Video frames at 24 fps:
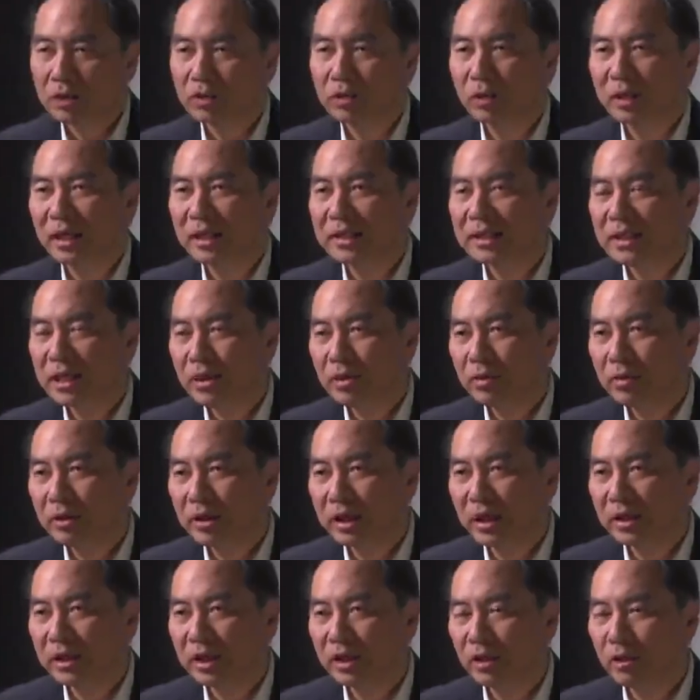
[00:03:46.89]
So let's say you
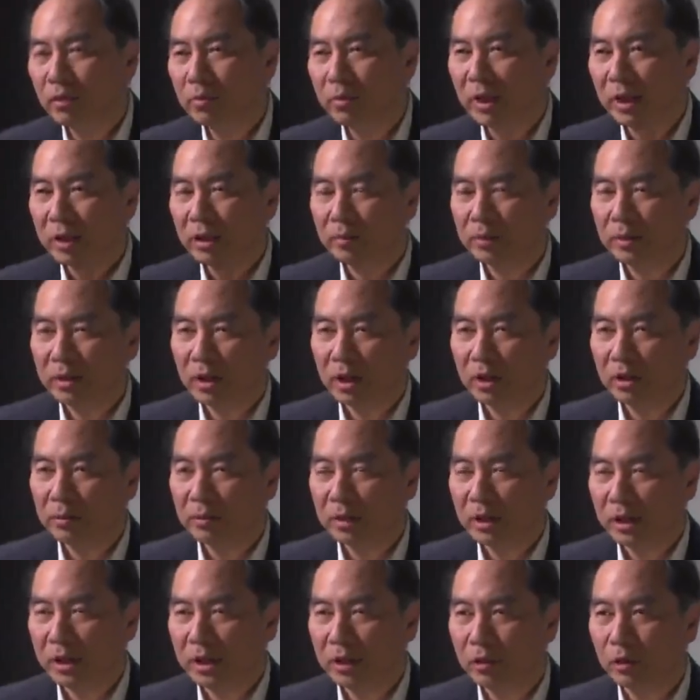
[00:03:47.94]
think that you might have been on a
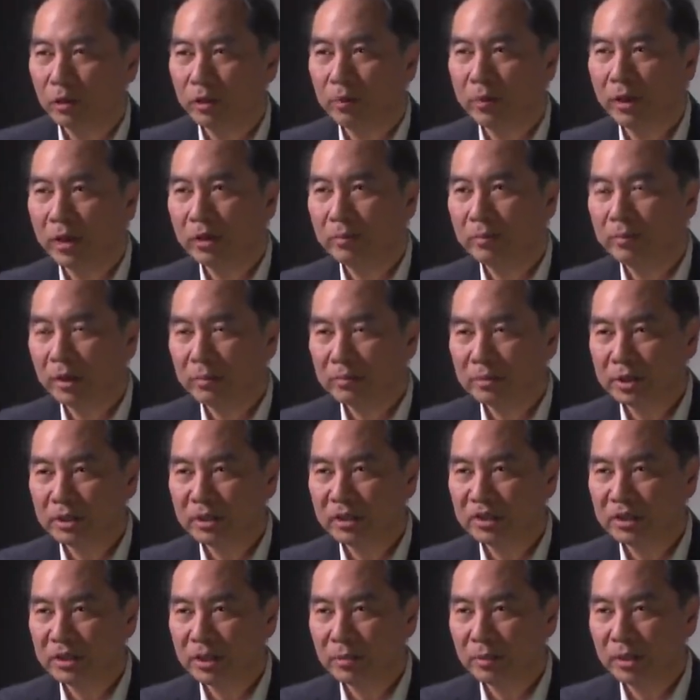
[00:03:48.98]
plane or you might have bumped
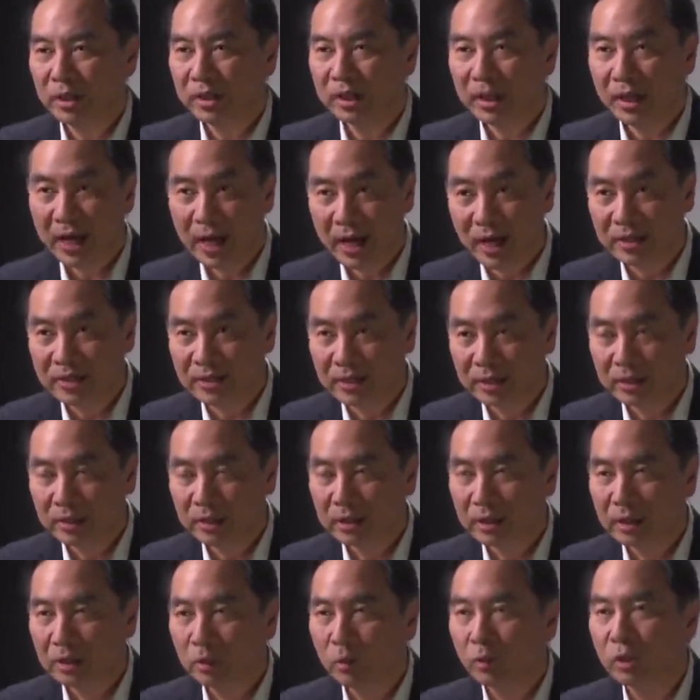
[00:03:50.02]
into somebody that has it.
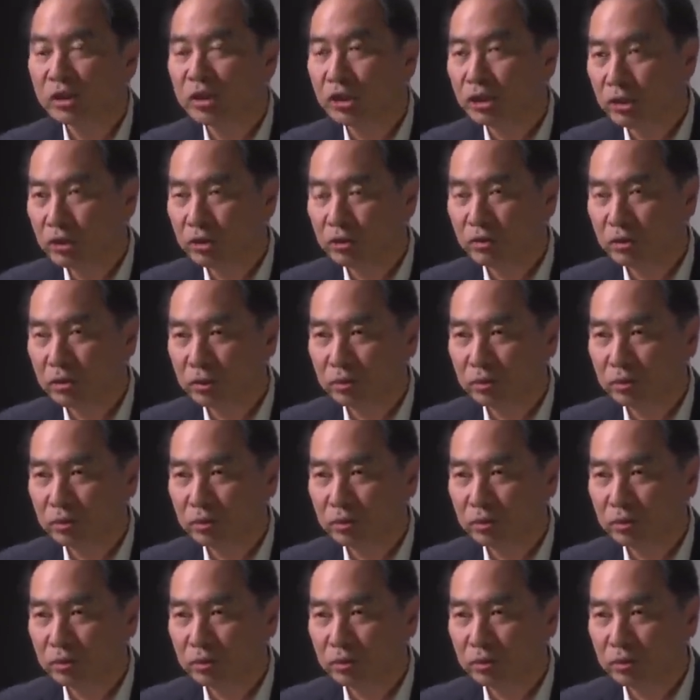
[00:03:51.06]
What should you